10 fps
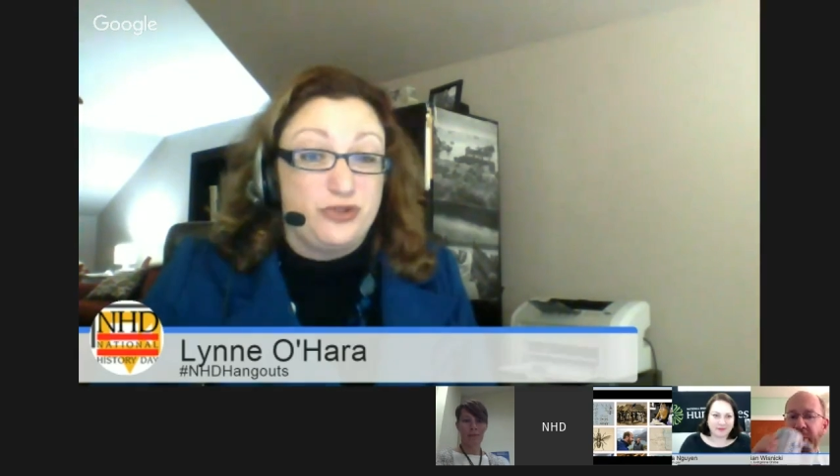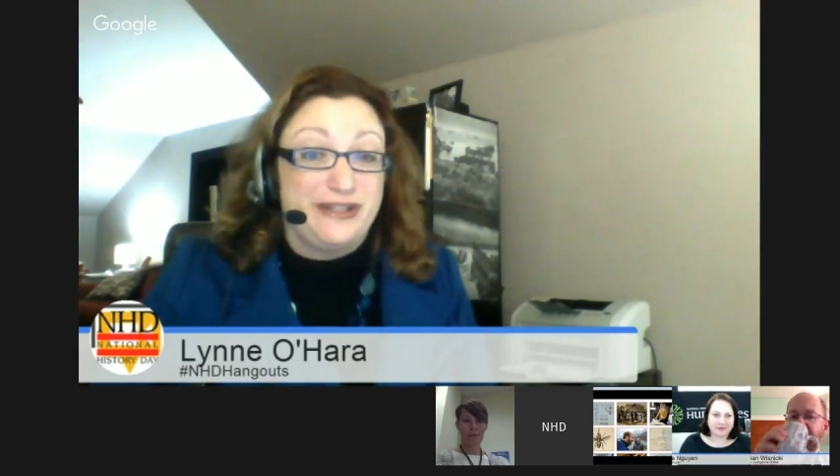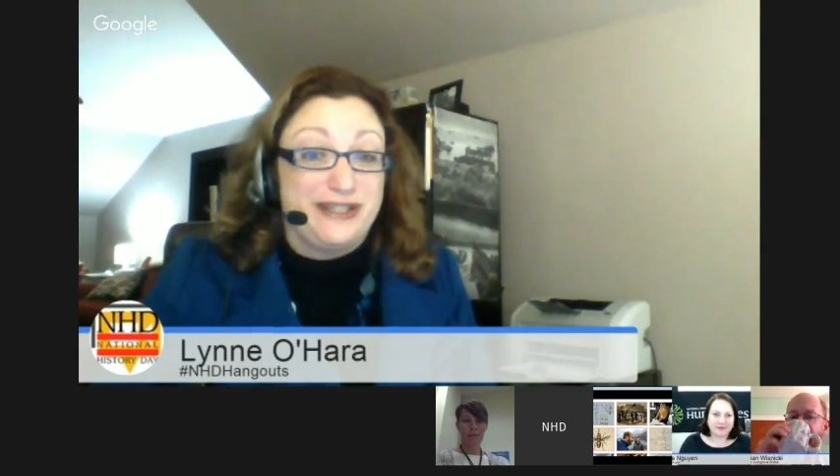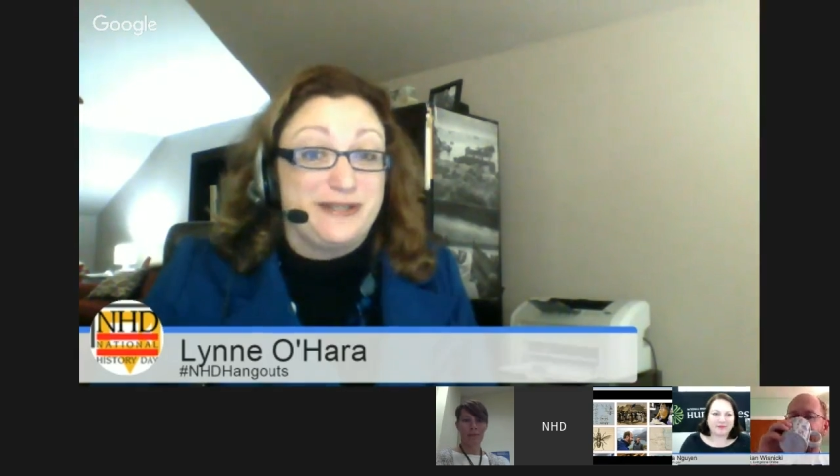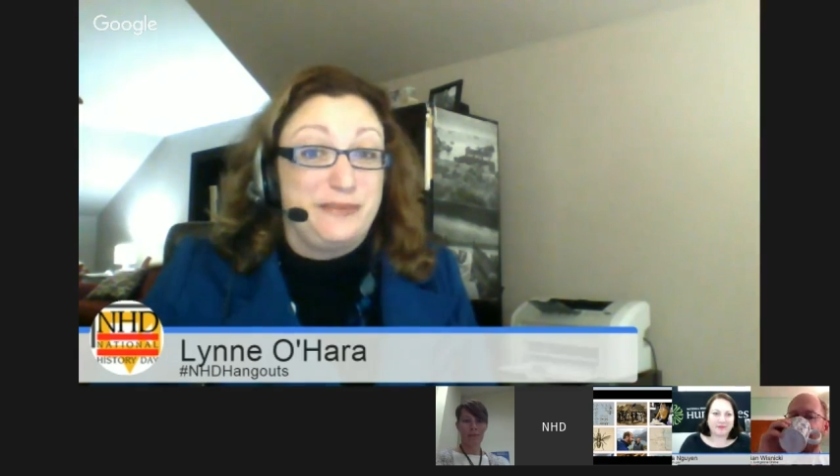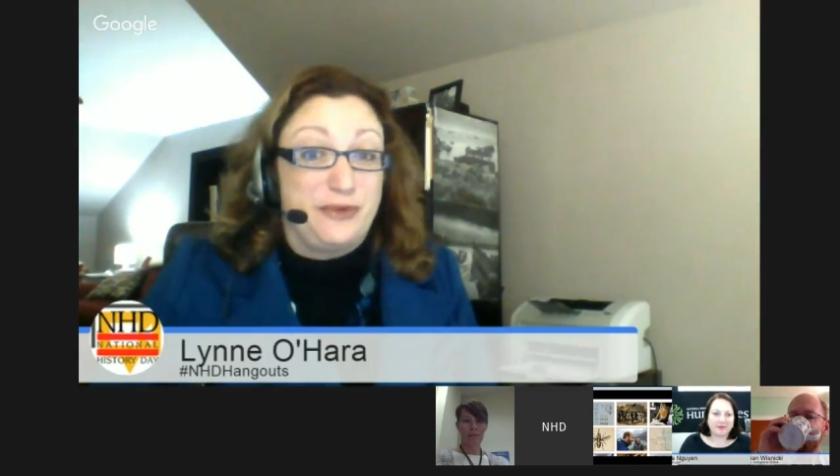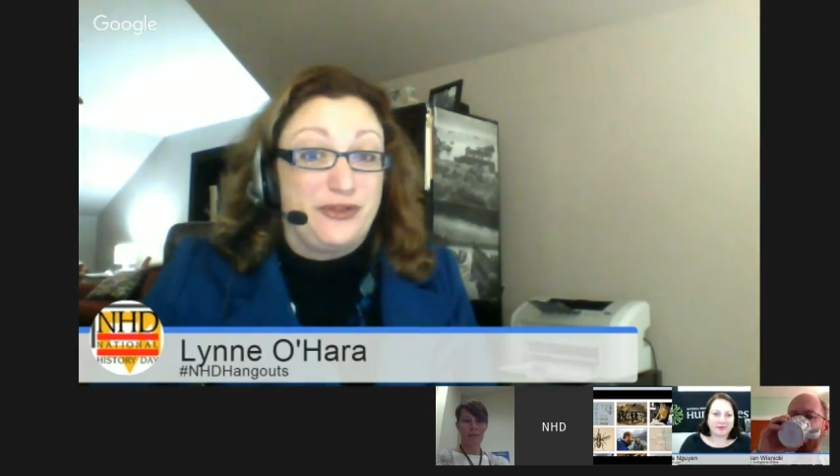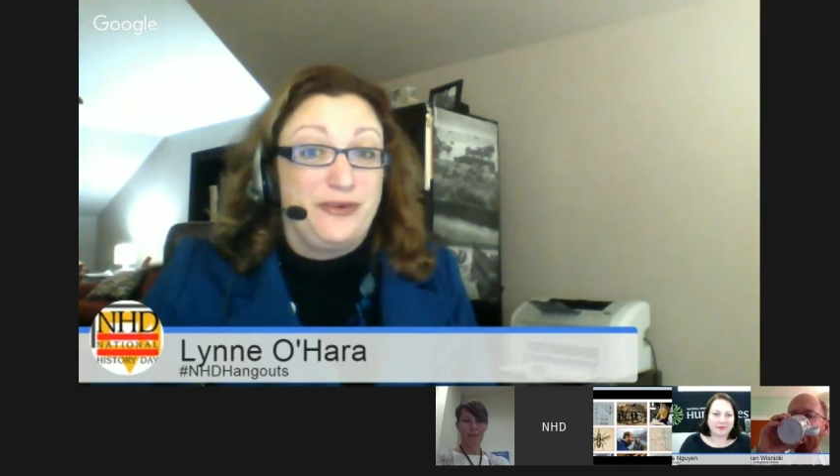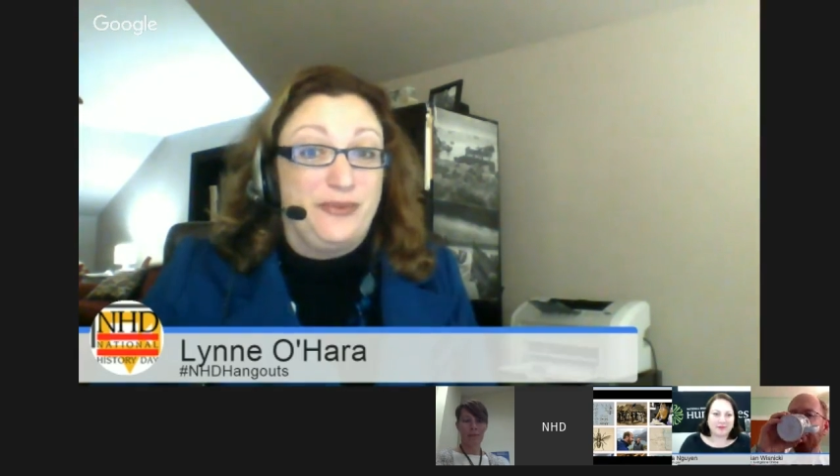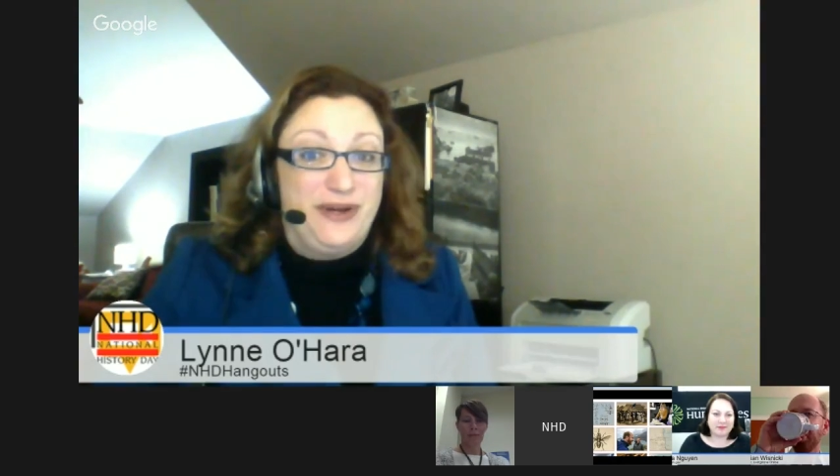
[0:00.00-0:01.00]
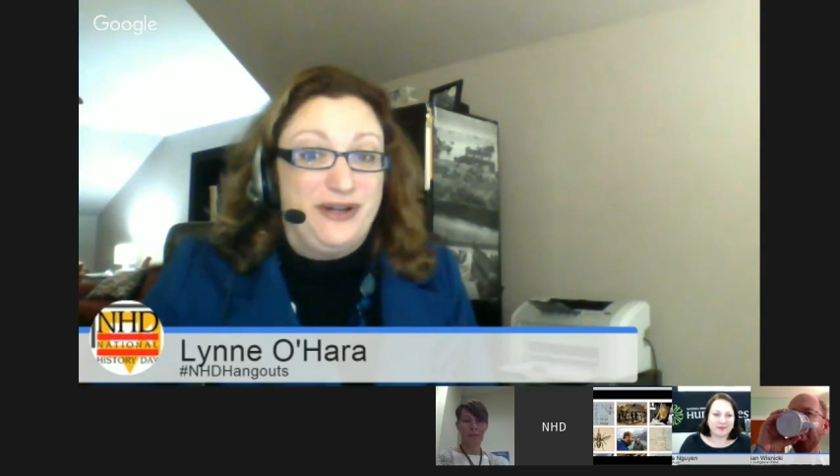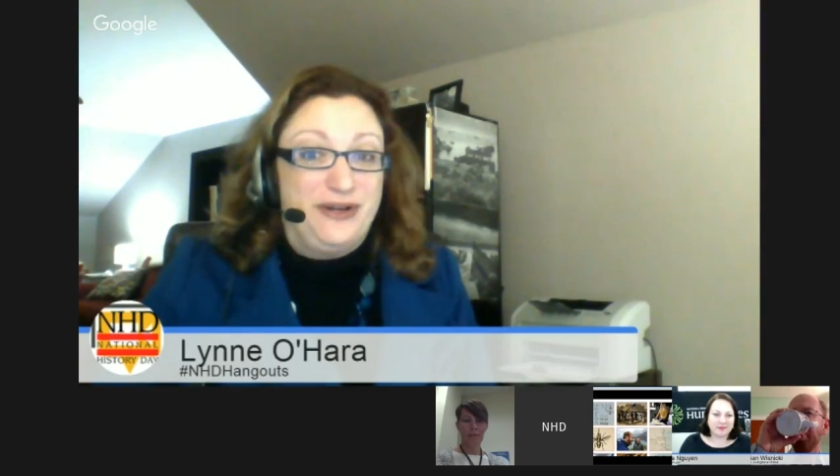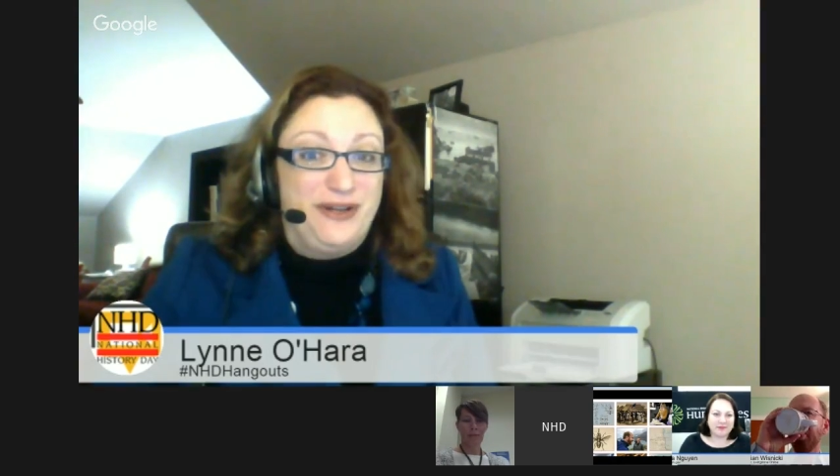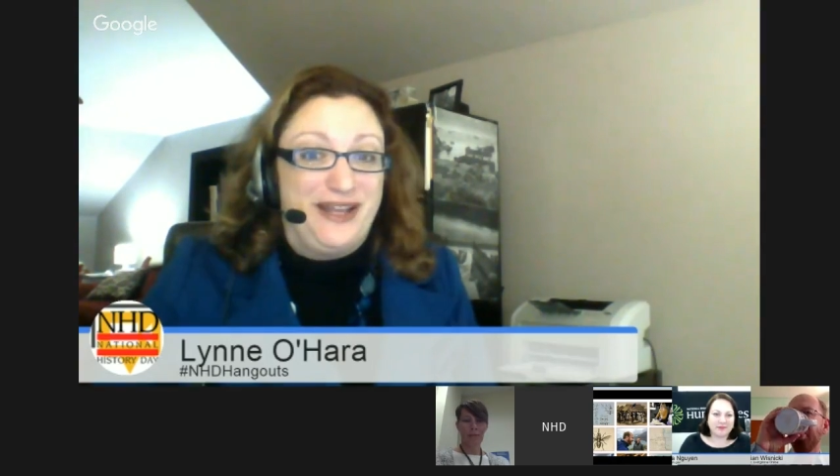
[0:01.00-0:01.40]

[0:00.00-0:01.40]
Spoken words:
and usually it's more than